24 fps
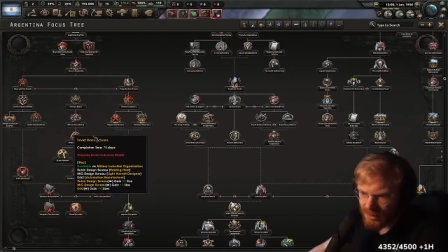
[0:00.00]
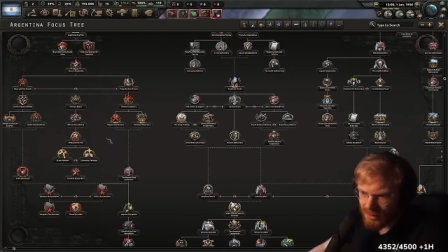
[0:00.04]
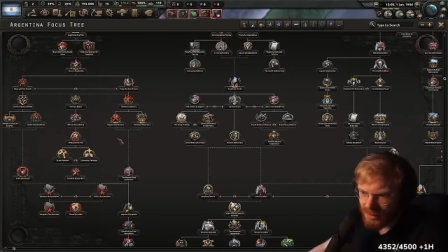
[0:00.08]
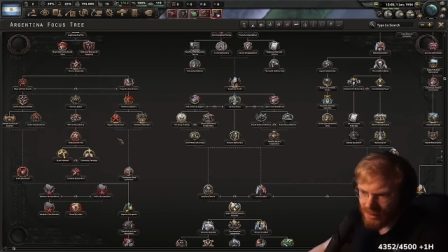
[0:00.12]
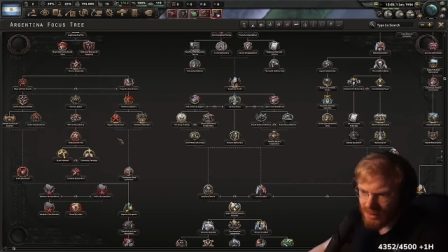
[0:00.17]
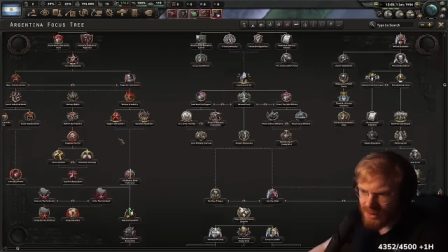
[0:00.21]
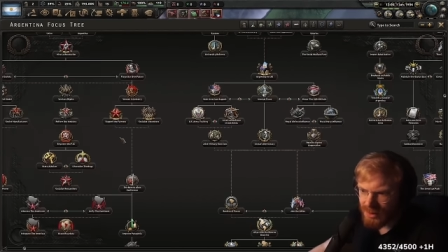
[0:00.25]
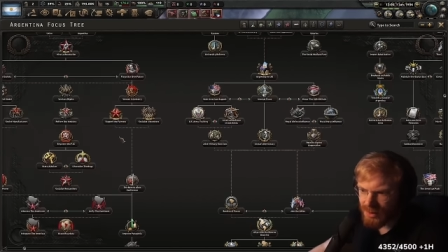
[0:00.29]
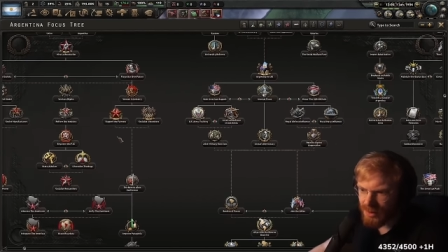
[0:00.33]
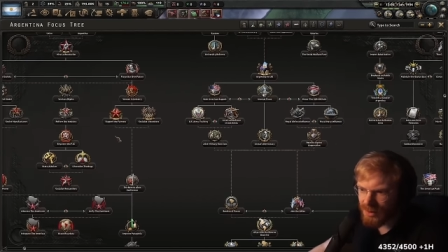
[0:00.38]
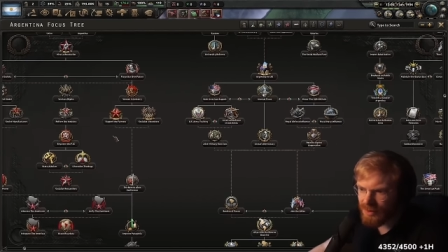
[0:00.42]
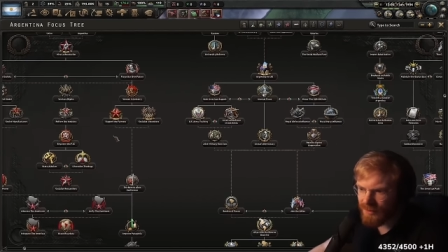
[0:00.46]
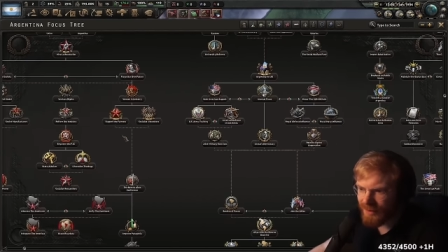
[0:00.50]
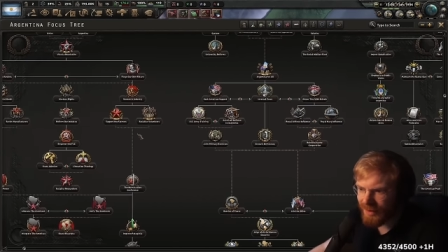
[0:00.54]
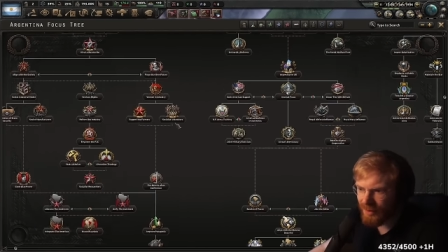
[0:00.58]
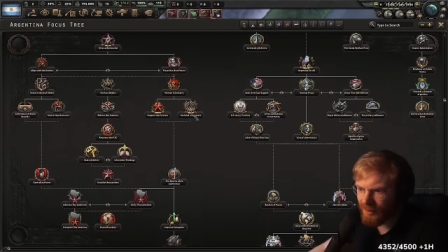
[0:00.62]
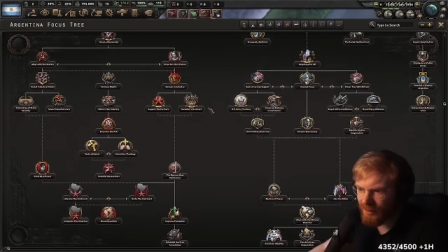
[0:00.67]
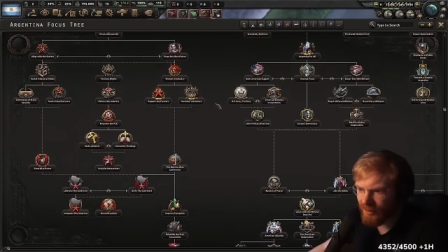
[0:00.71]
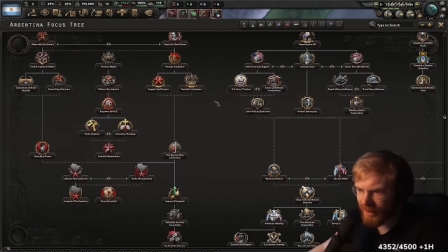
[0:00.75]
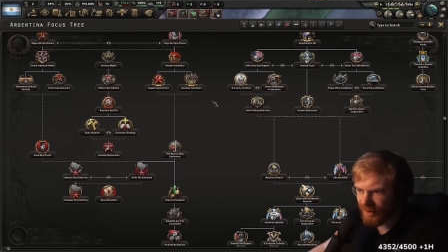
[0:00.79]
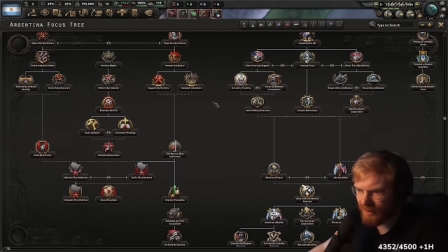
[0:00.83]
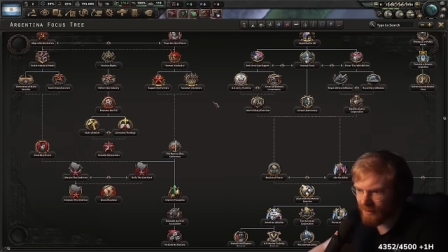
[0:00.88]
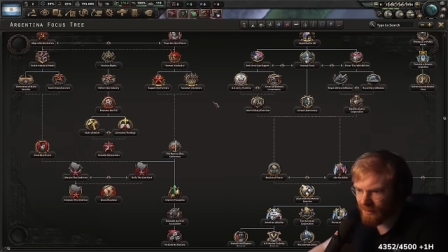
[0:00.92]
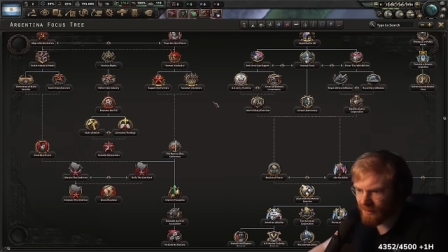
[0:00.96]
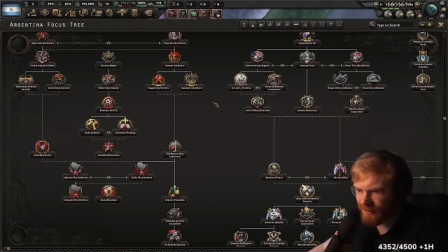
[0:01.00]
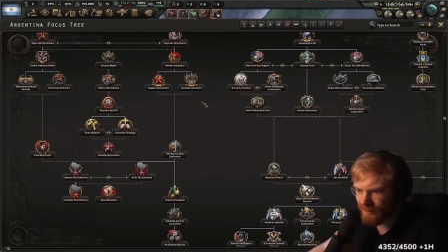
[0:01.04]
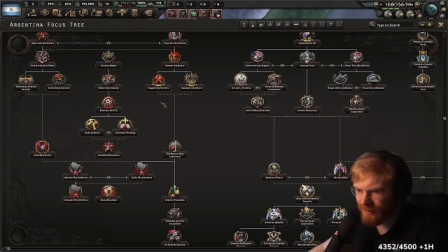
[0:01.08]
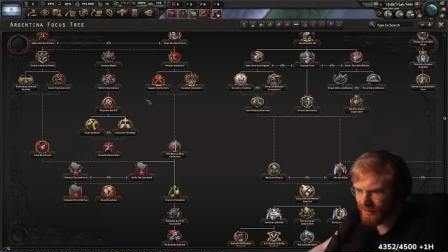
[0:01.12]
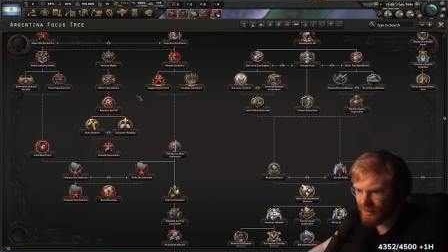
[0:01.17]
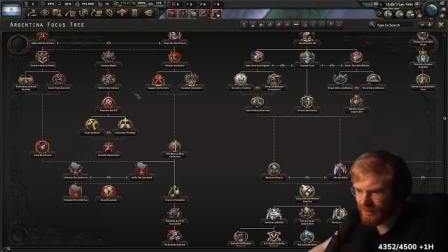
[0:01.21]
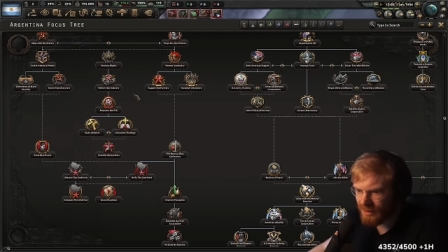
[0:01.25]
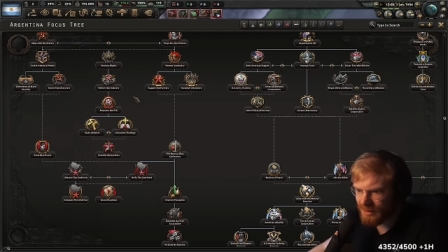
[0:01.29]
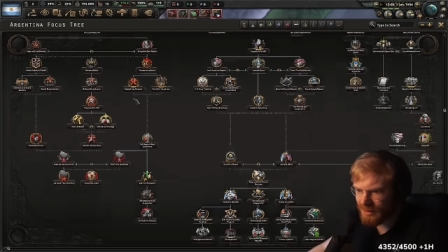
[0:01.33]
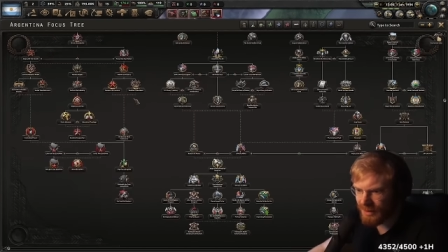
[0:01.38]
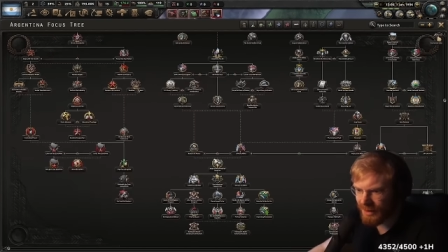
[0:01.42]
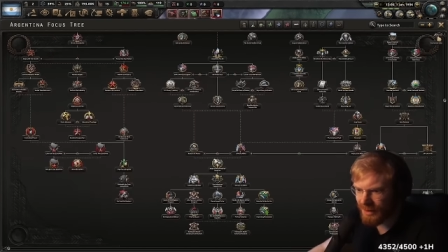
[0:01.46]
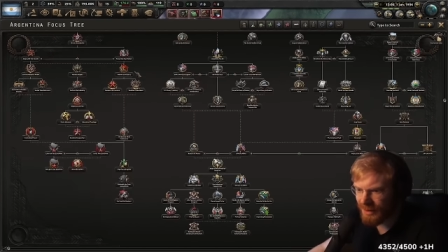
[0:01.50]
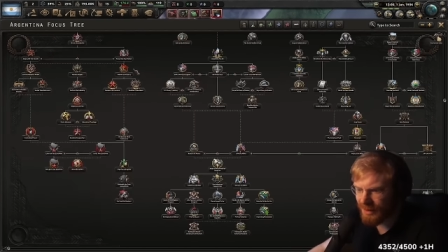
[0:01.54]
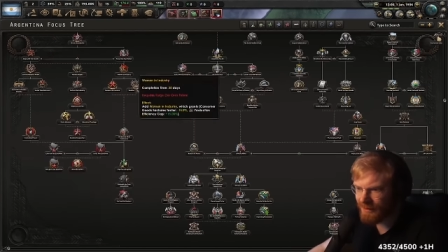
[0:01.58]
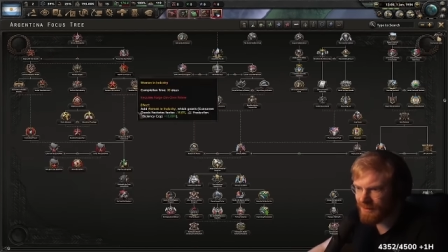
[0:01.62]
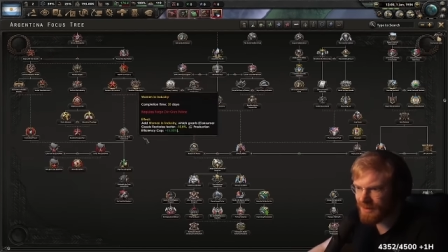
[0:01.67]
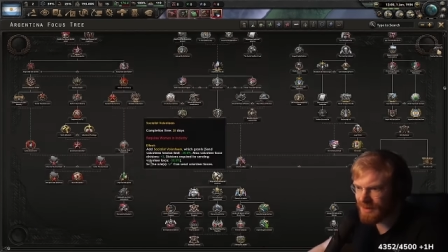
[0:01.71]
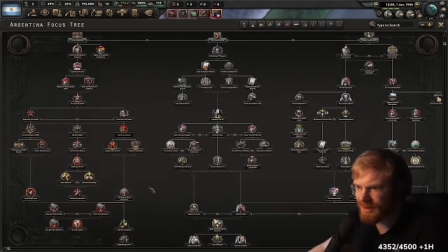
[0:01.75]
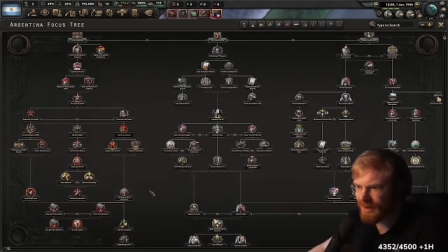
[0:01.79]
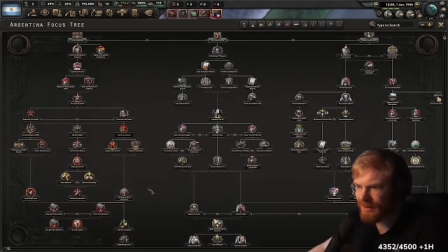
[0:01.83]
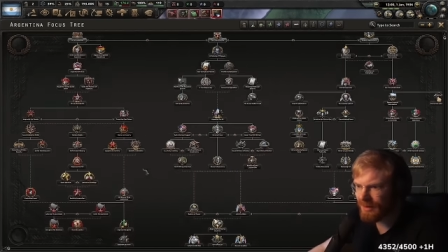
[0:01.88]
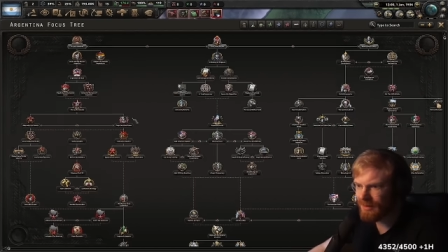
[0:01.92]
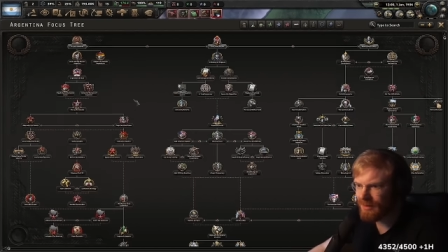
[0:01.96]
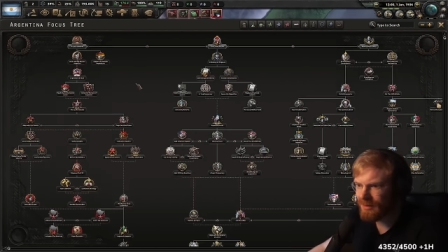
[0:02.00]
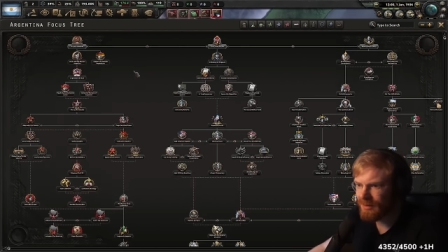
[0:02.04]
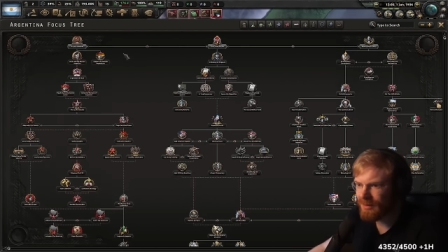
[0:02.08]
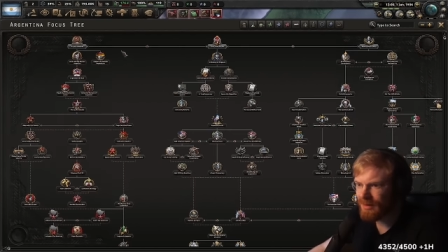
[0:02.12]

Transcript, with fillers: This looks very red. Looks like left side.